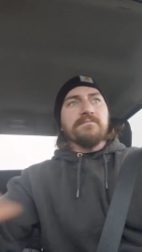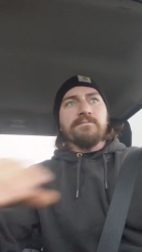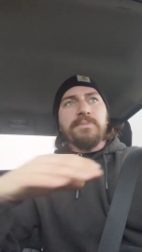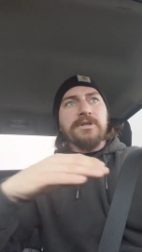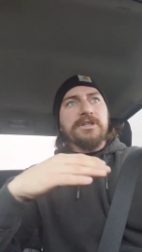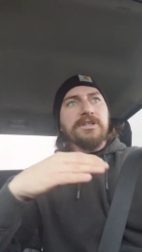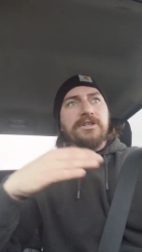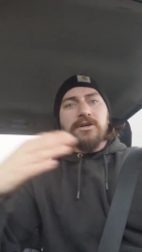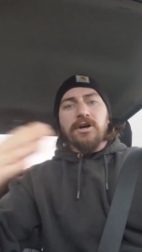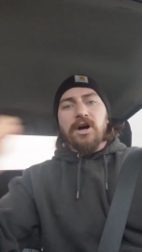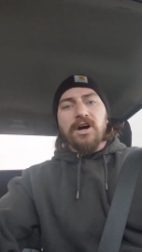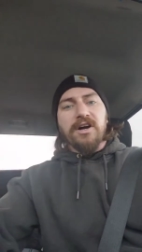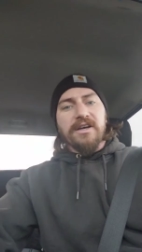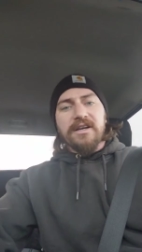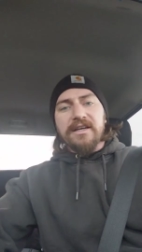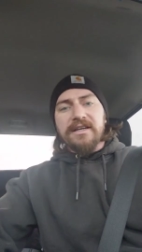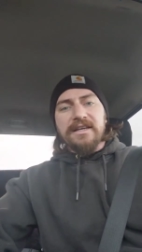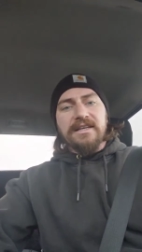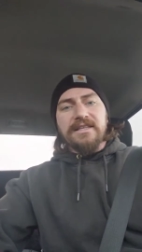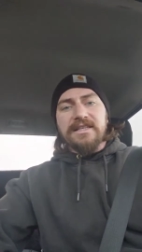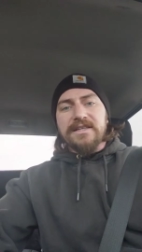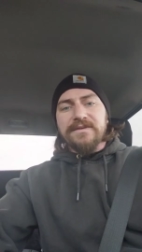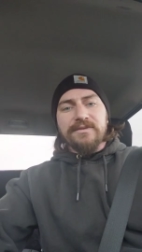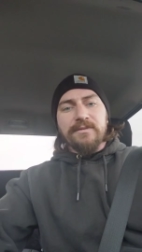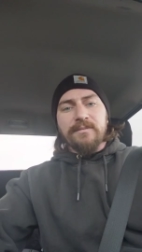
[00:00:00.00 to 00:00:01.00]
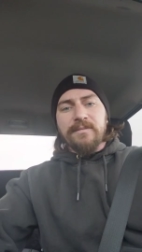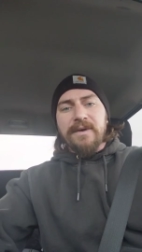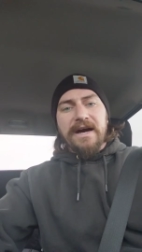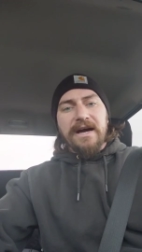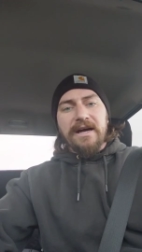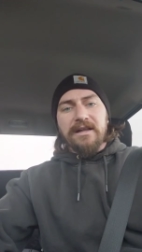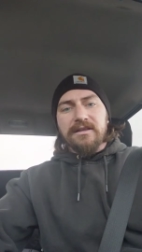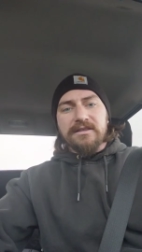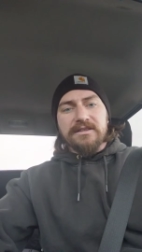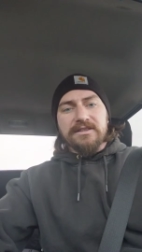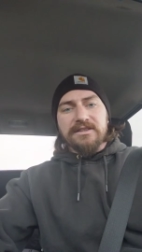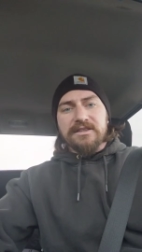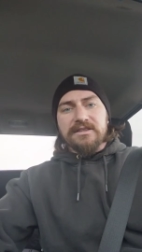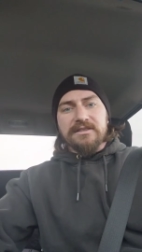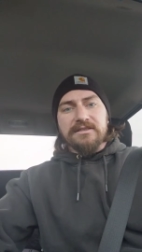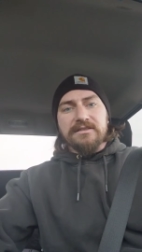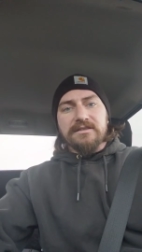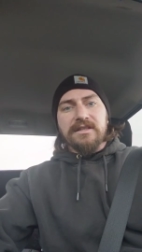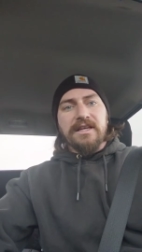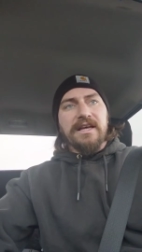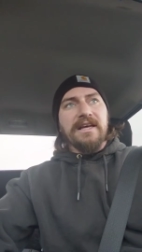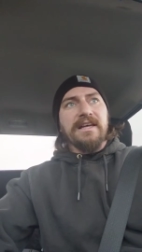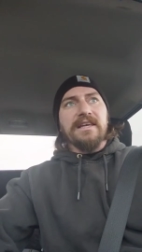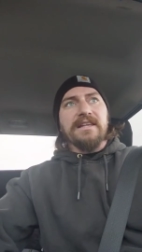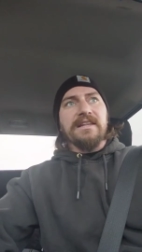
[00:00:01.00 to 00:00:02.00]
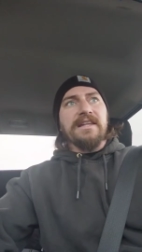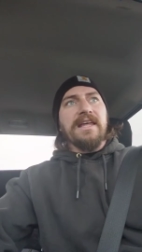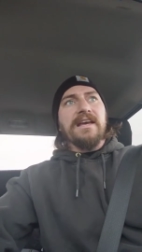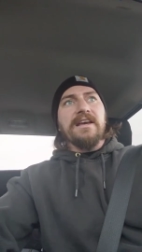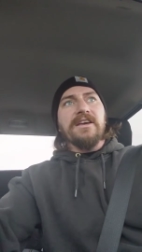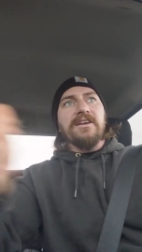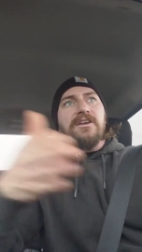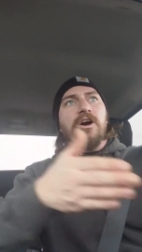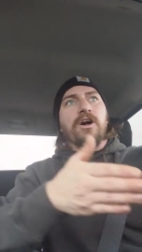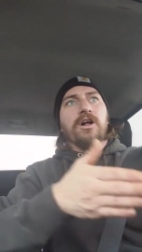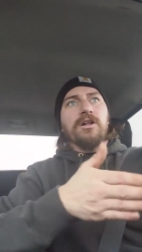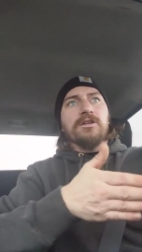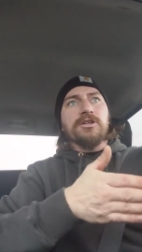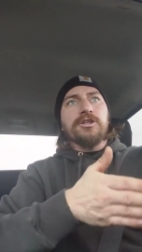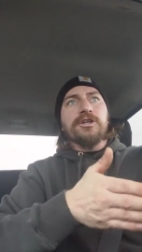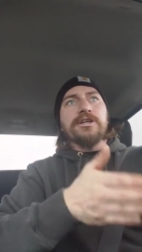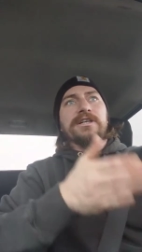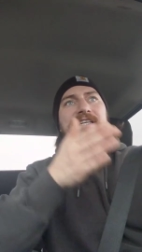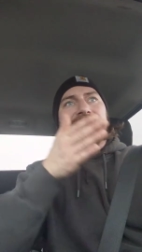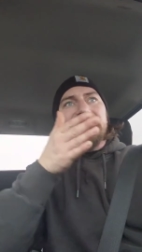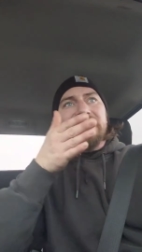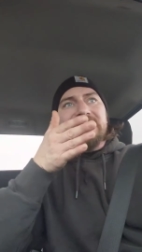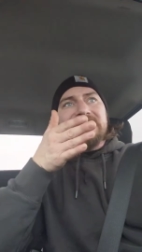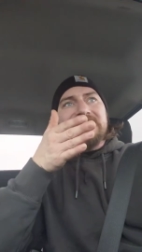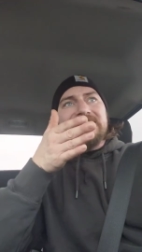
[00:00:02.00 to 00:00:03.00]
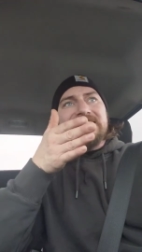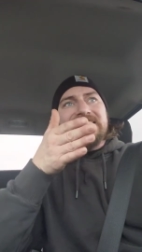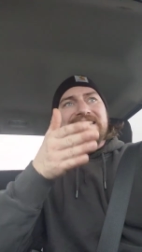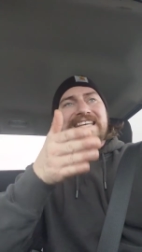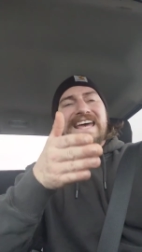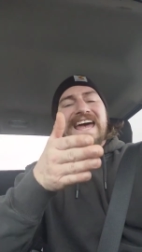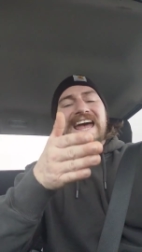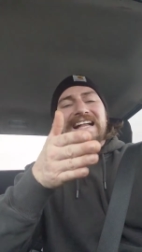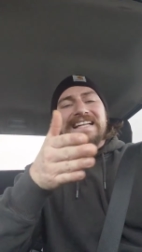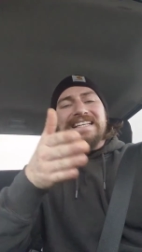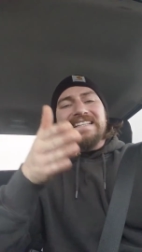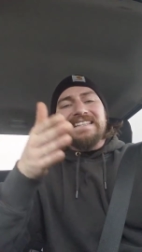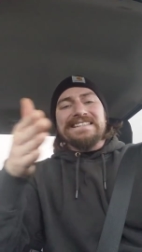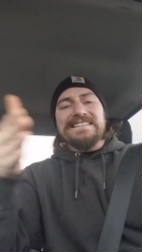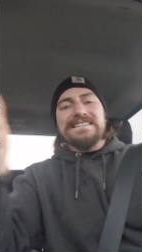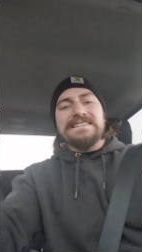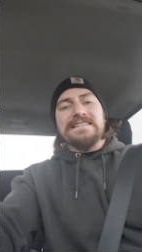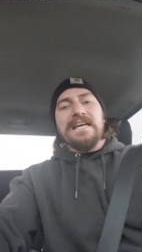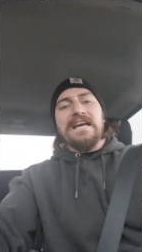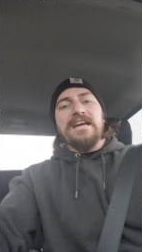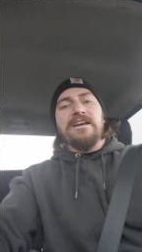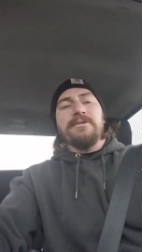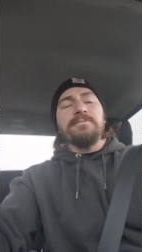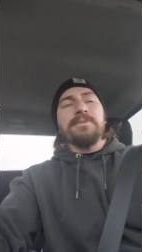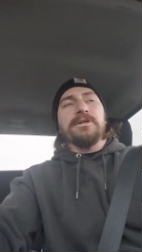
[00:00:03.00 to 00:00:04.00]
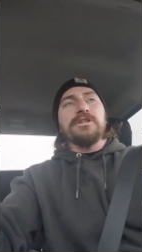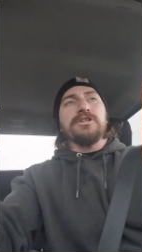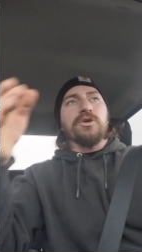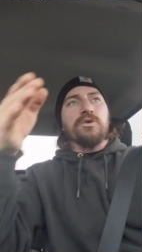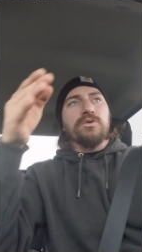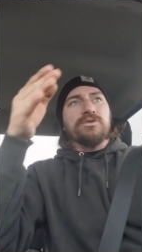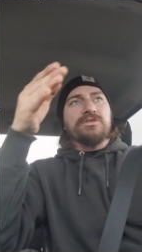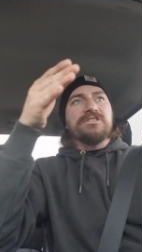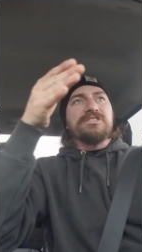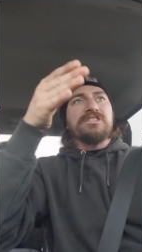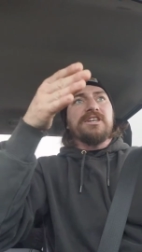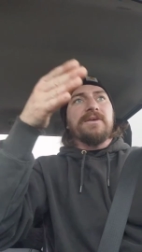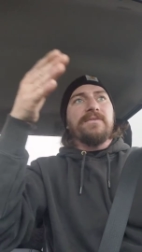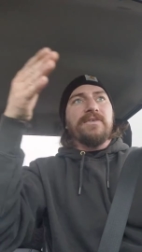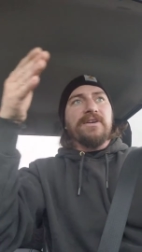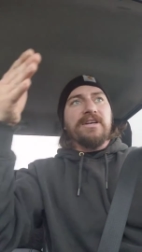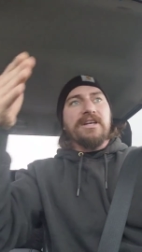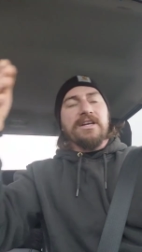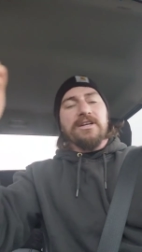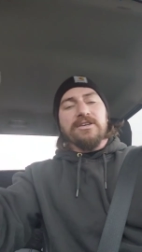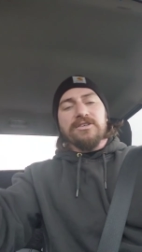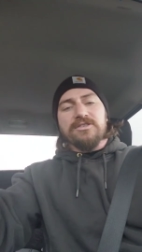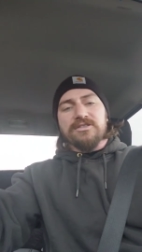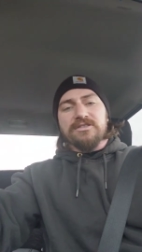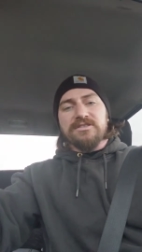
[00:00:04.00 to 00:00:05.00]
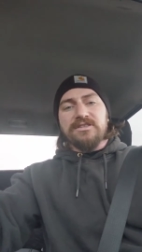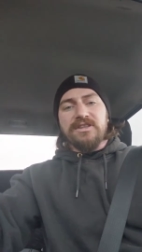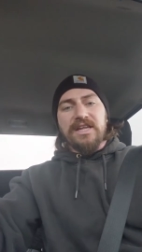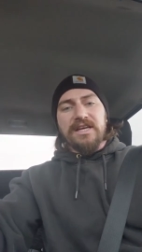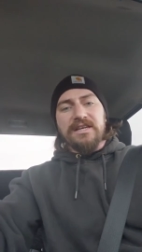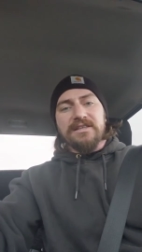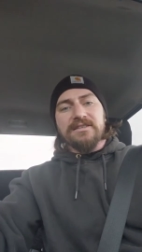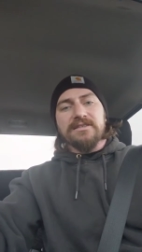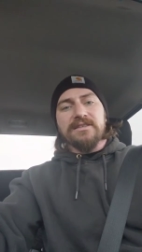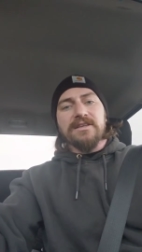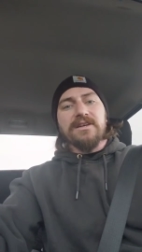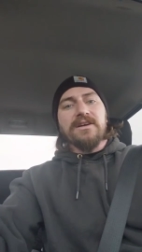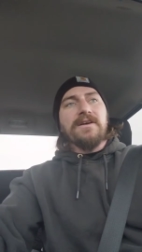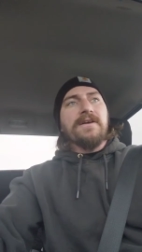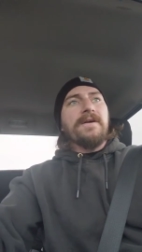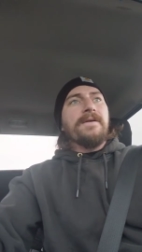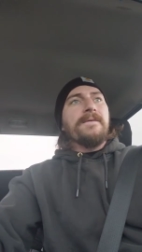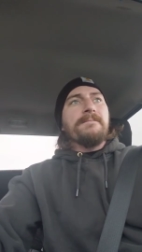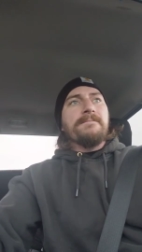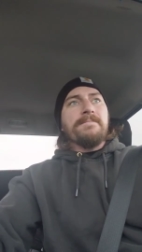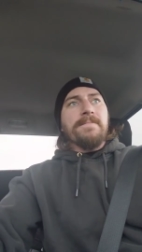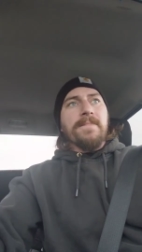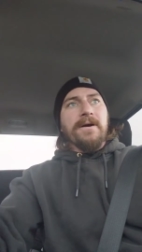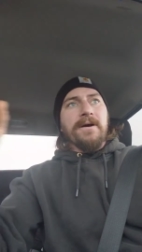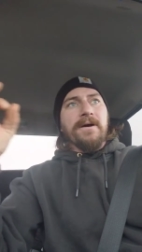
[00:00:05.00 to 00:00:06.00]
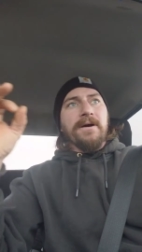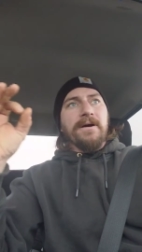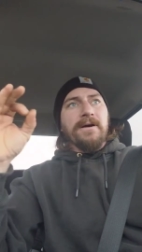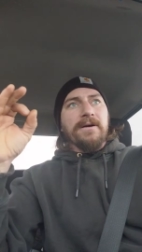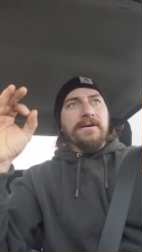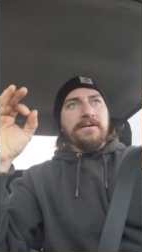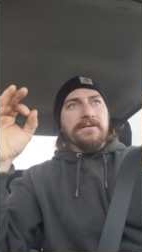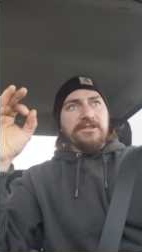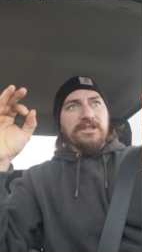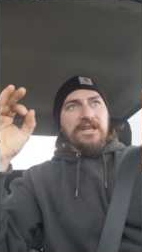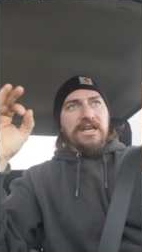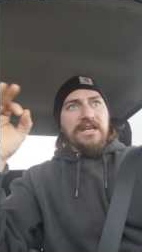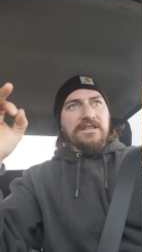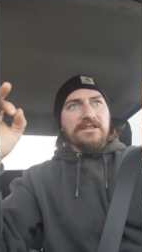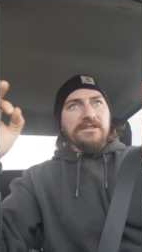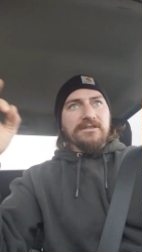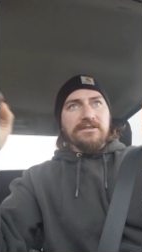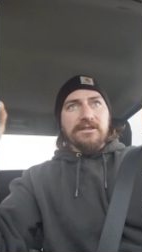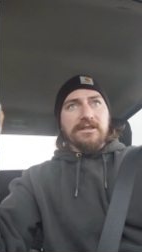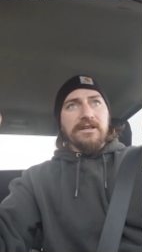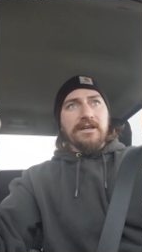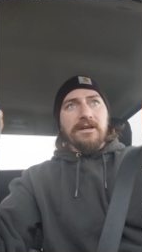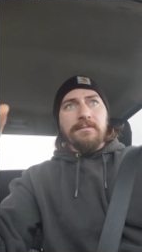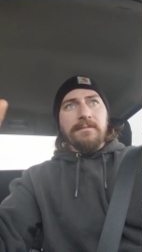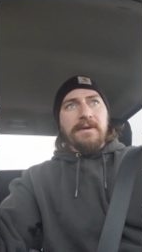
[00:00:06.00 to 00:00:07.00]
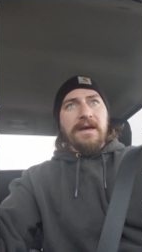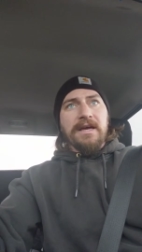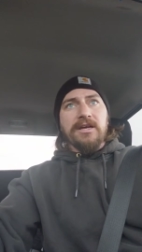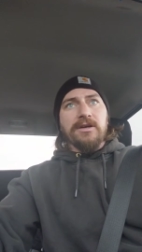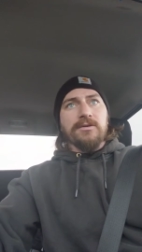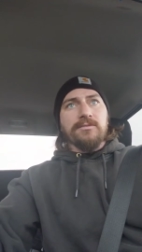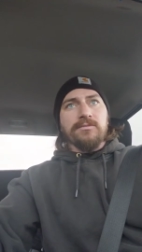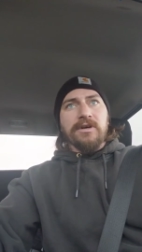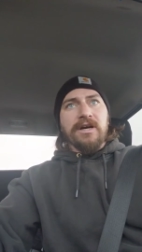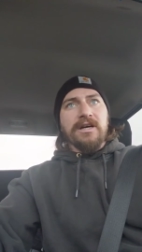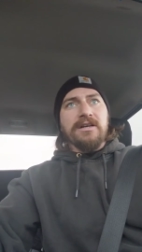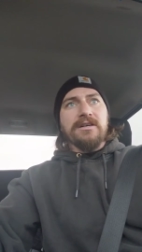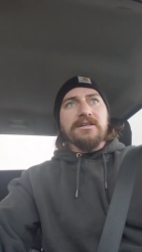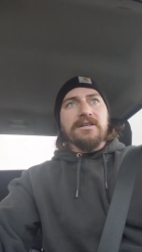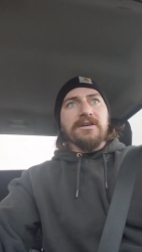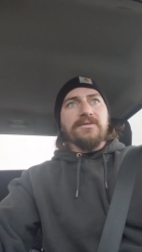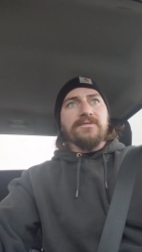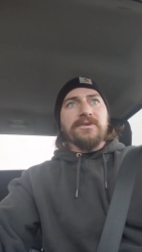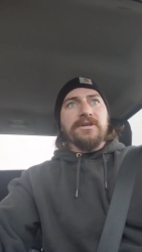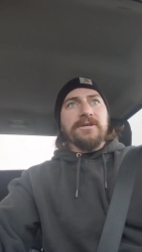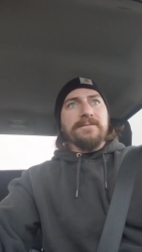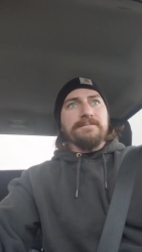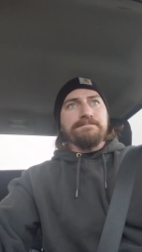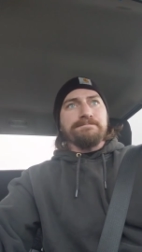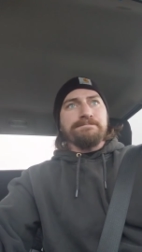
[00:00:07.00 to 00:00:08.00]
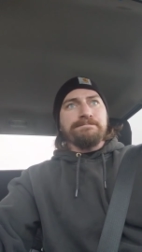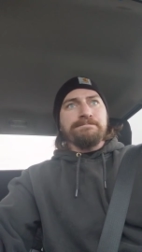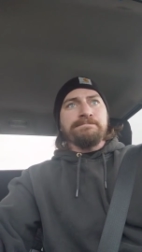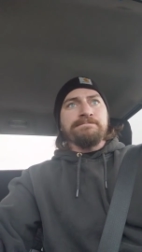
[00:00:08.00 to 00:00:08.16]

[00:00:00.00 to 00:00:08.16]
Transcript: But they're all going to get different mileages. Like, they could all look exactly the same, but those different engine things or changes are going to make it run different.